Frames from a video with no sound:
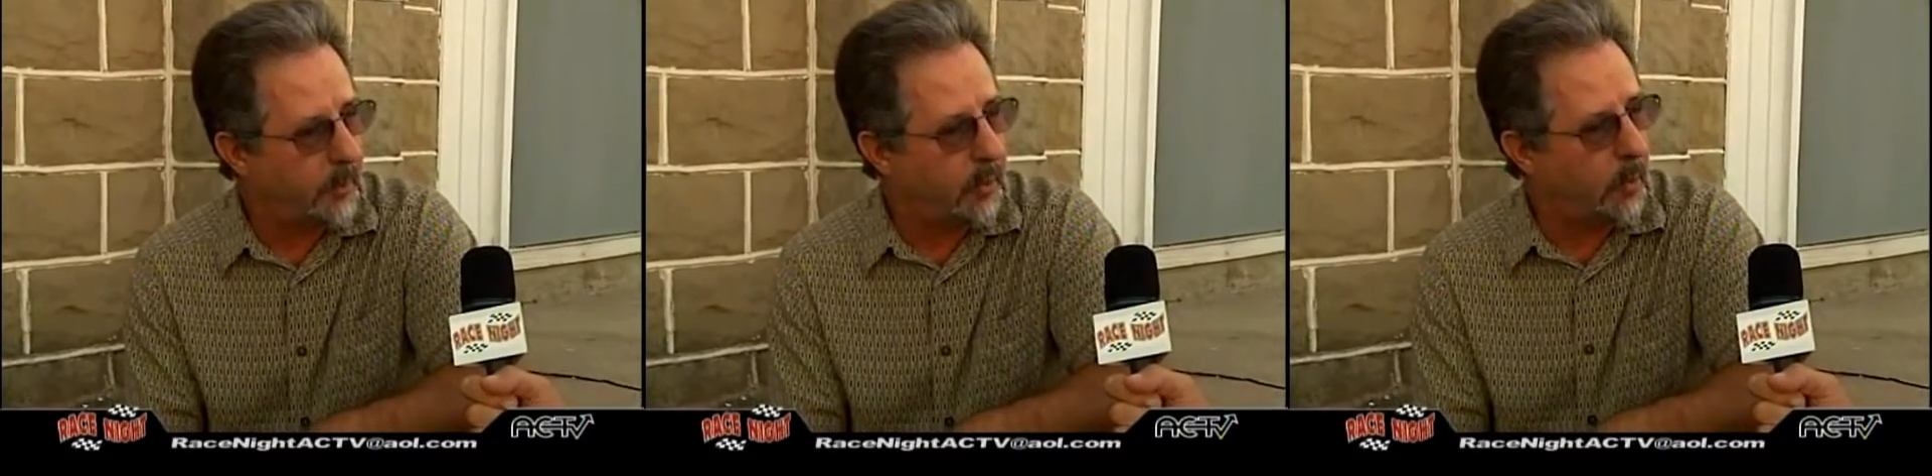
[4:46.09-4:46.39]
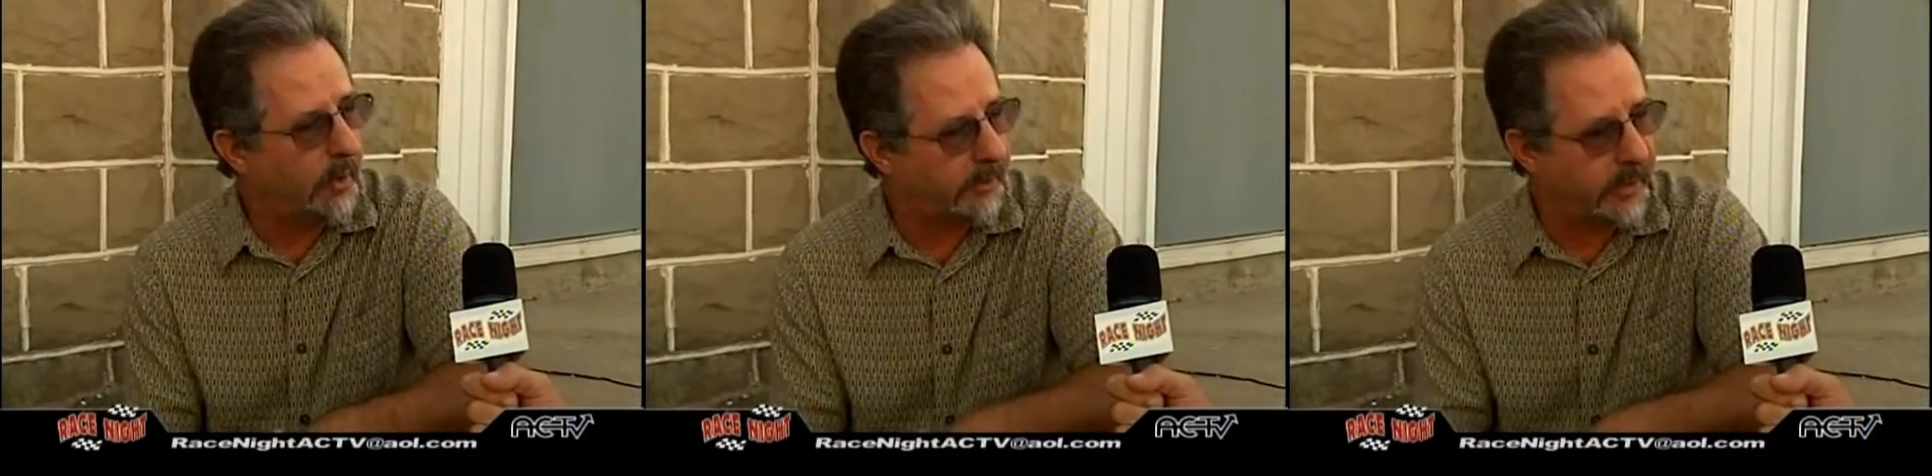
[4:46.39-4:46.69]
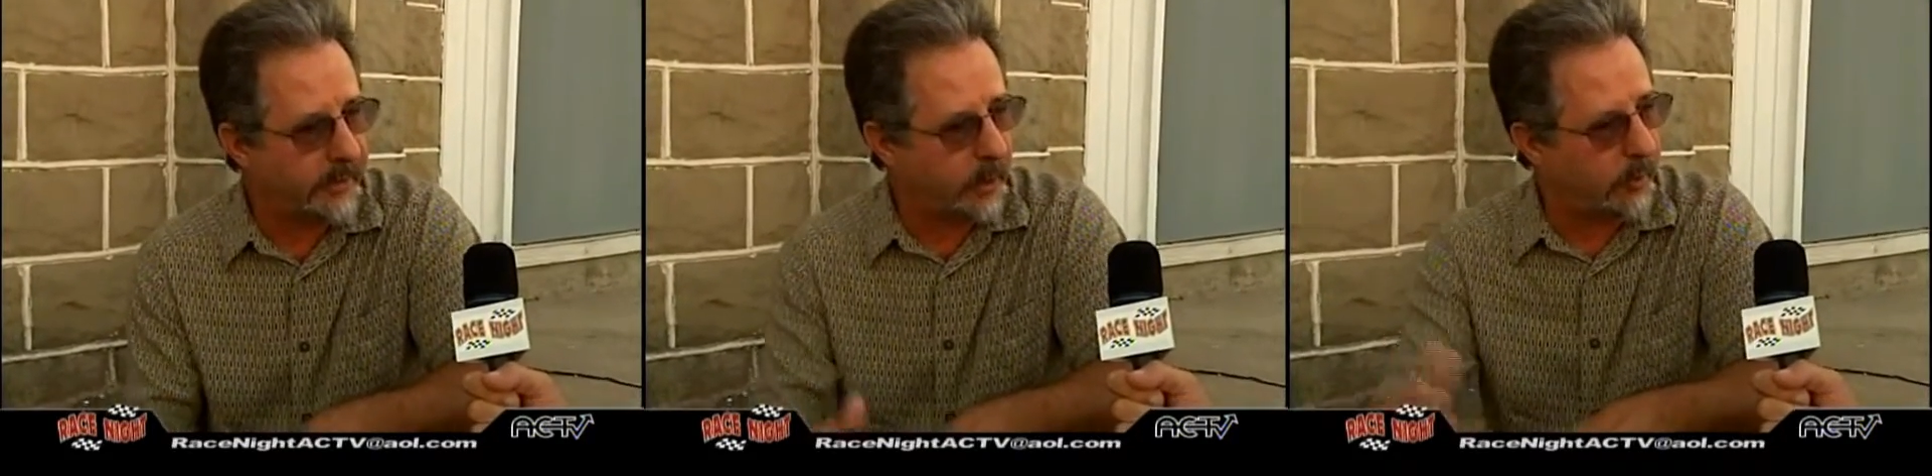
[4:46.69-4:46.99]
people who
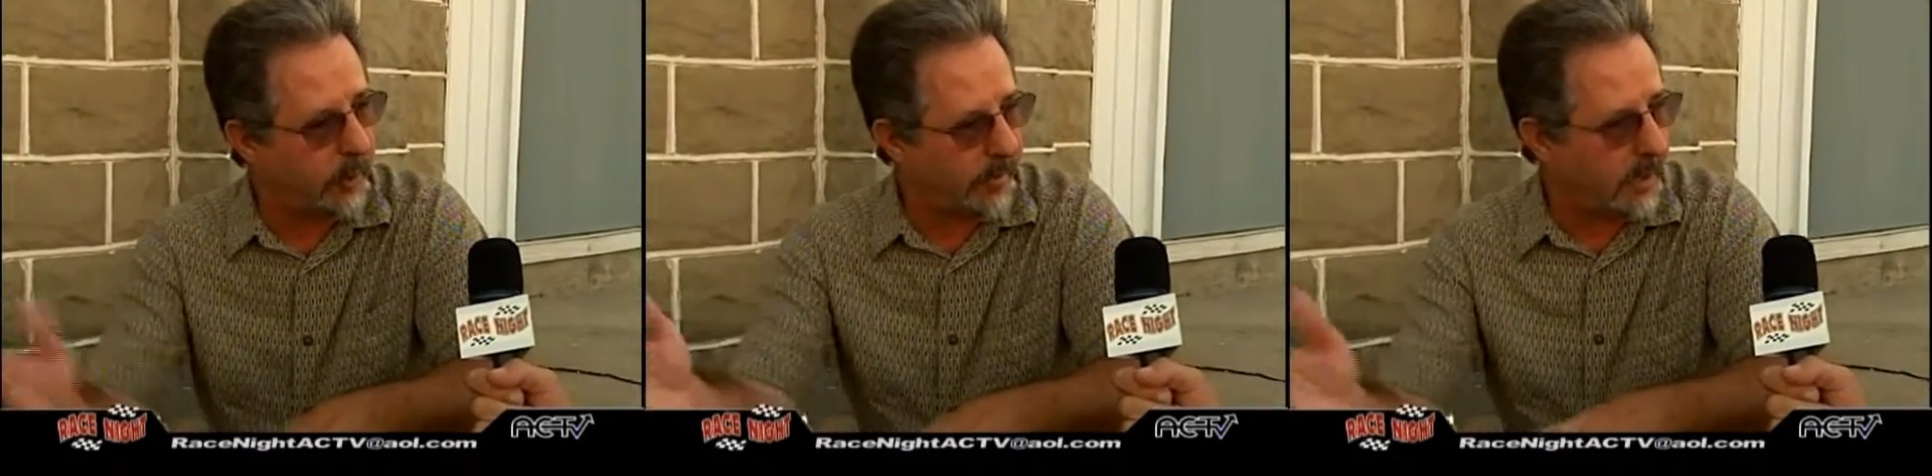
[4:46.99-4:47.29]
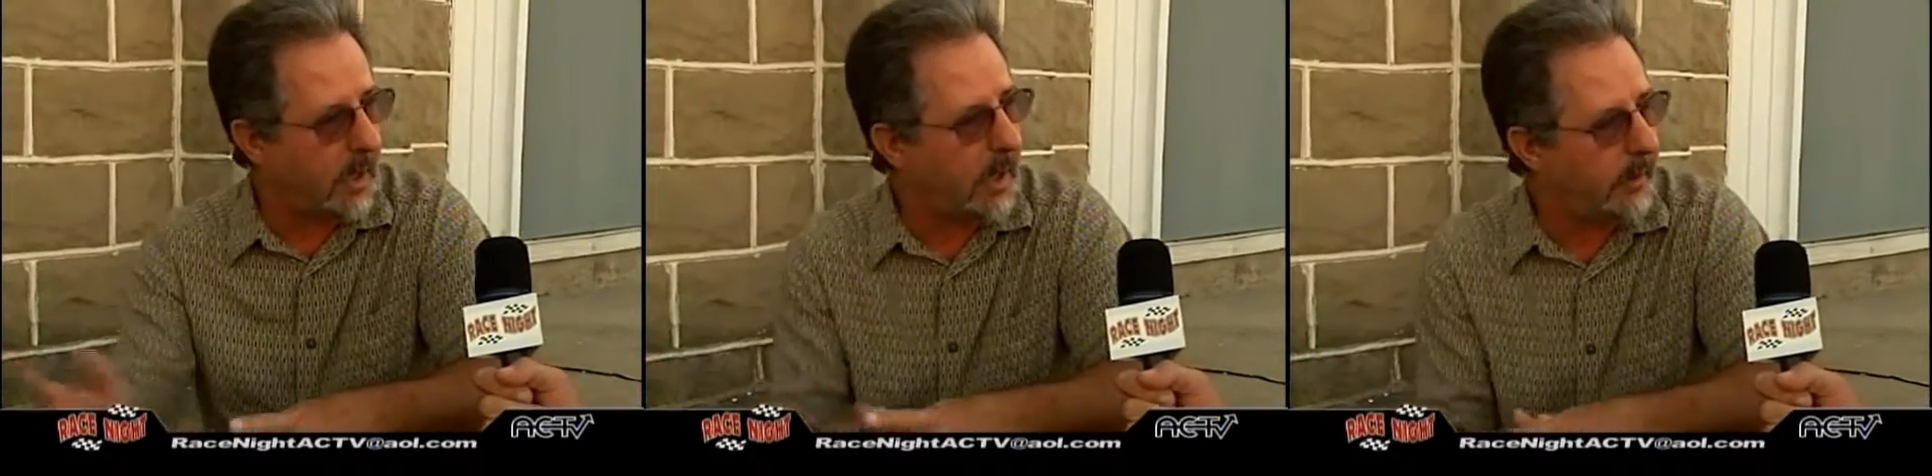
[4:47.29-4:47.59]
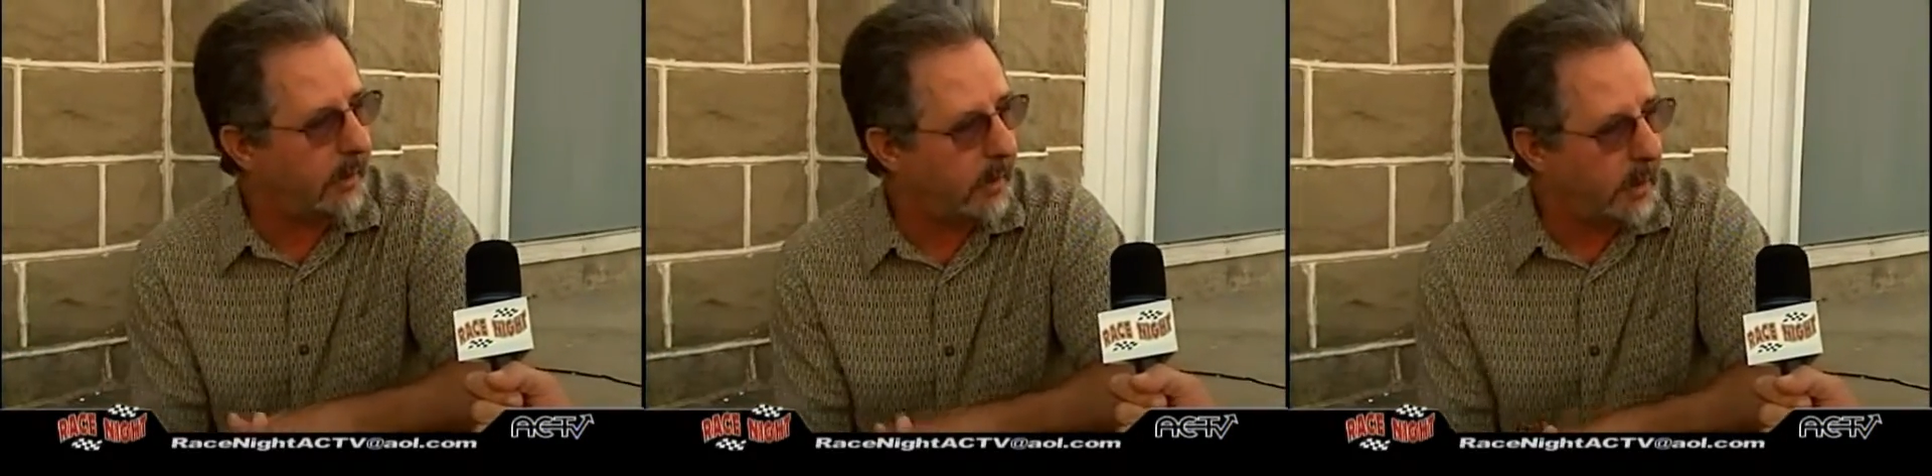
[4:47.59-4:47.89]
wanted to take their career
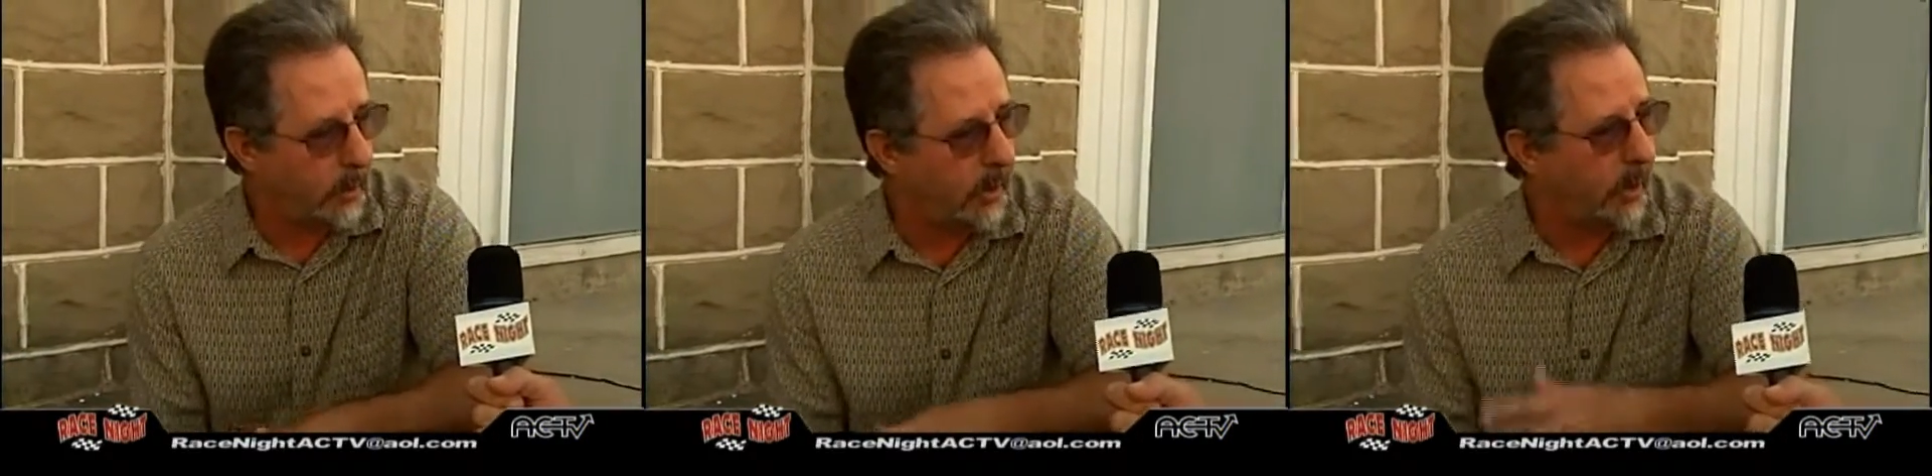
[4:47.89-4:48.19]
beyond